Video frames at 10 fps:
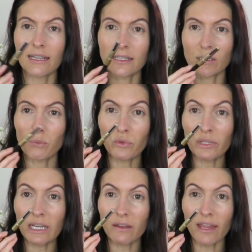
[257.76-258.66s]
Has a
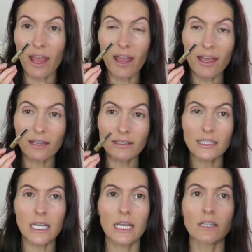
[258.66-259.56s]
spoolie on the
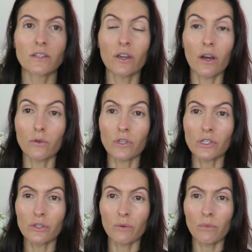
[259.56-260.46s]
end. So I'll
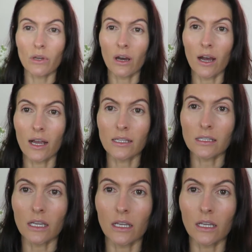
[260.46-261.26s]
just zoom you guys